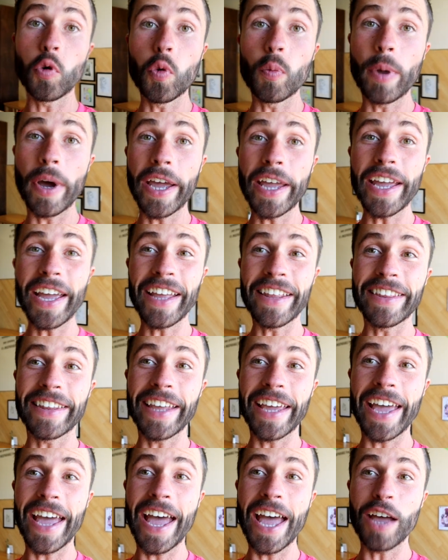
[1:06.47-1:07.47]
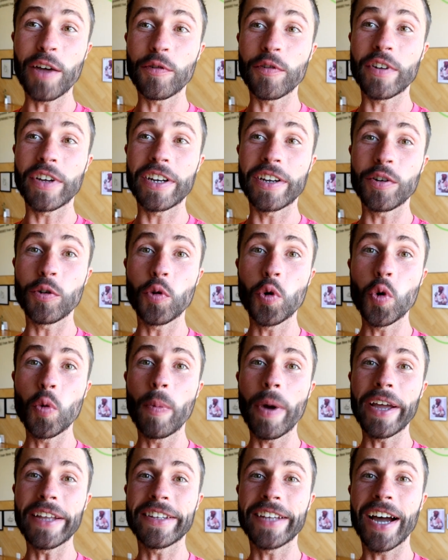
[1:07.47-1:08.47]
ube, and they have an
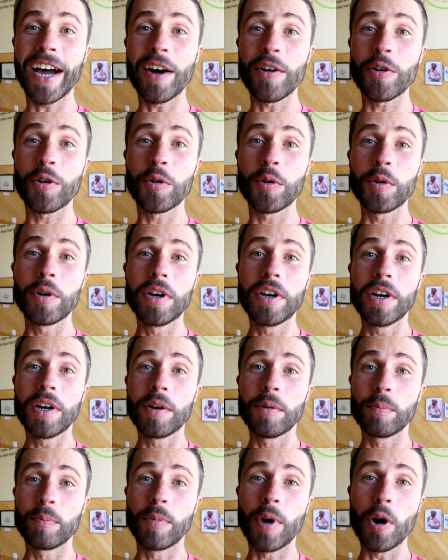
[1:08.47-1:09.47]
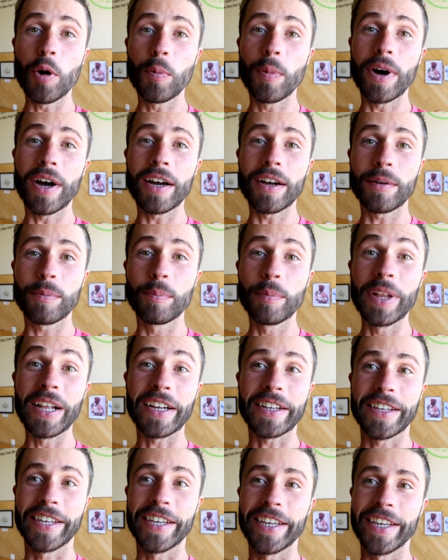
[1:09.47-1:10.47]
ube taro boba
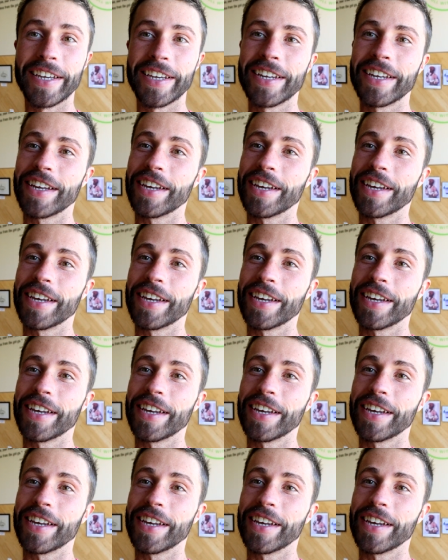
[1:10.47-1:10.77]
milk tea.